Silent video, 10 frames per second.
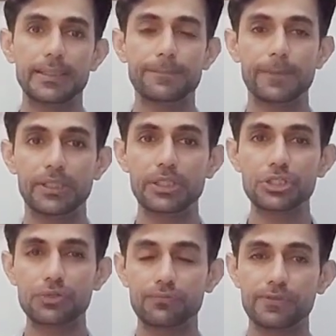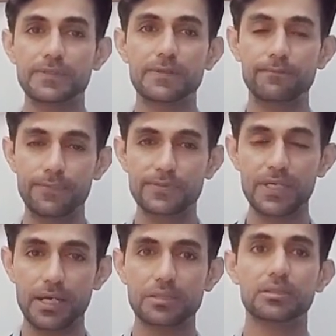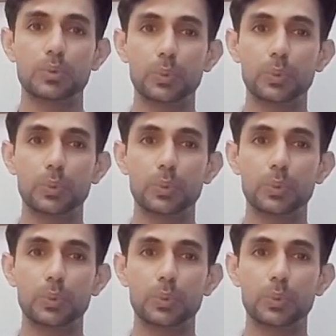immigration visa website,